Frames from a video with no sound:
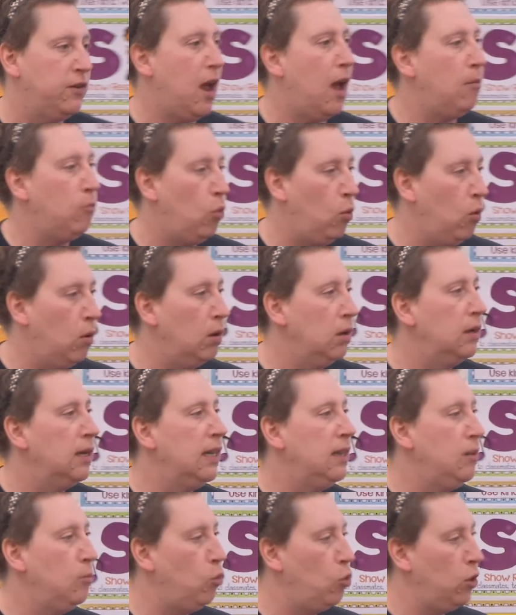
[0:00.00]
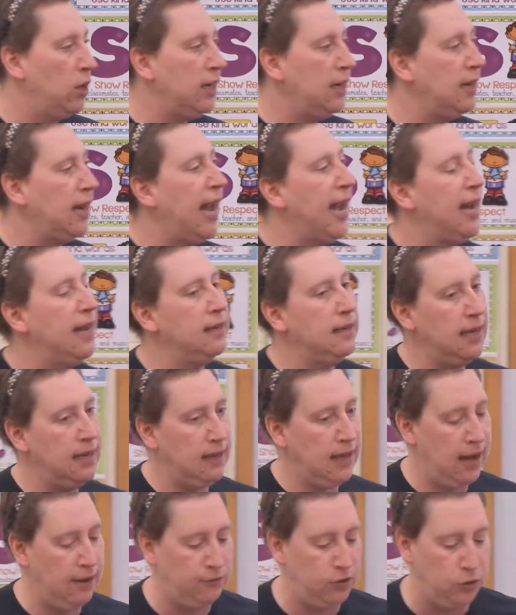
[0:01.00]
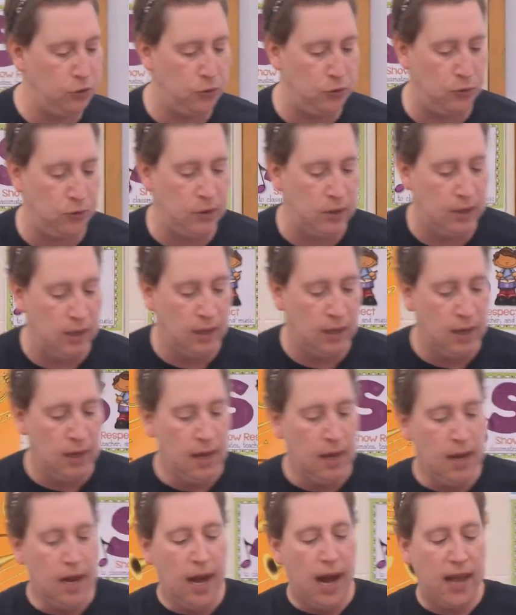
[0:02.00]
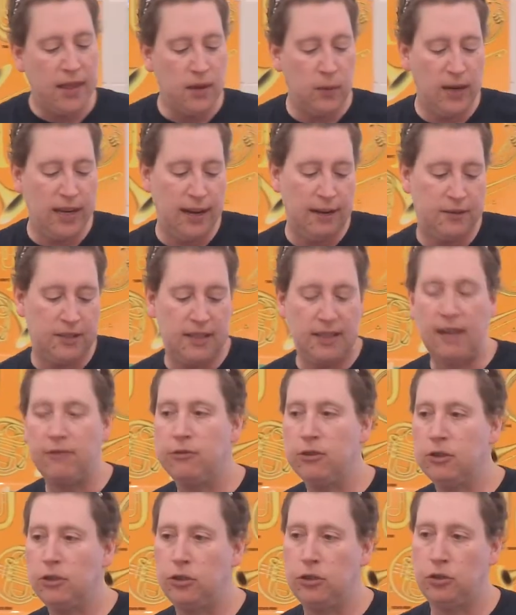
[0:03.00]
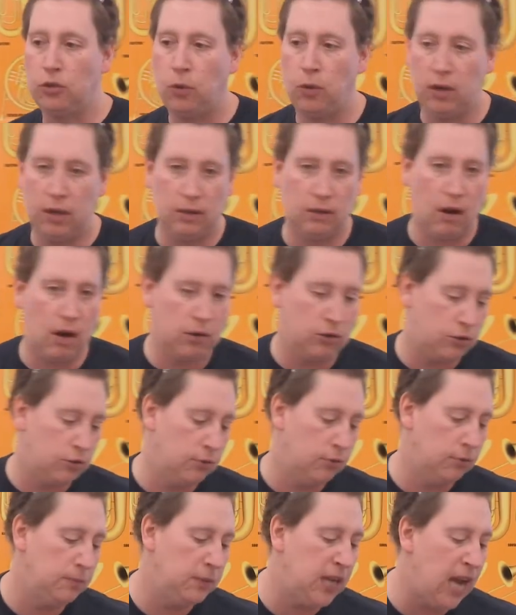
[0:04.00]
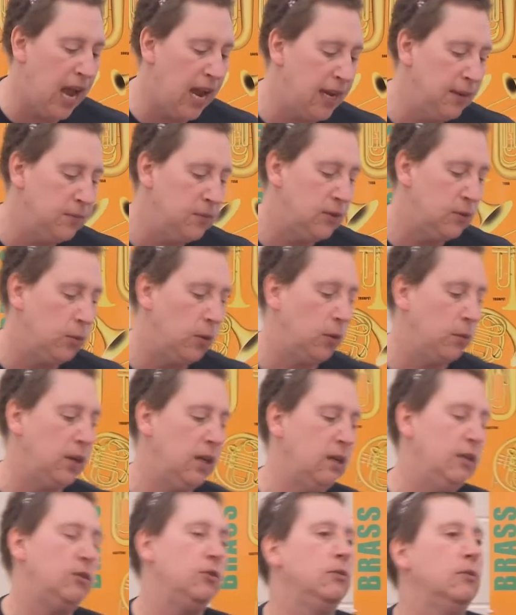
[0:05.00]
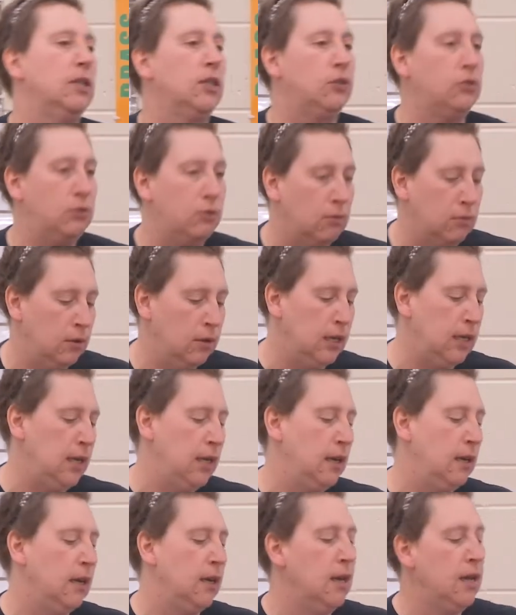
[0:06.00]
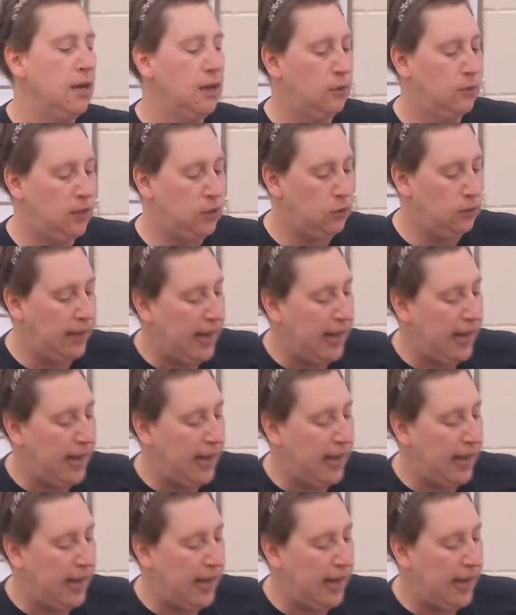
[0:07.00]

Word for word: not more, in the morning and in the afternoon. And then we have several short, large group times where we do a story, we do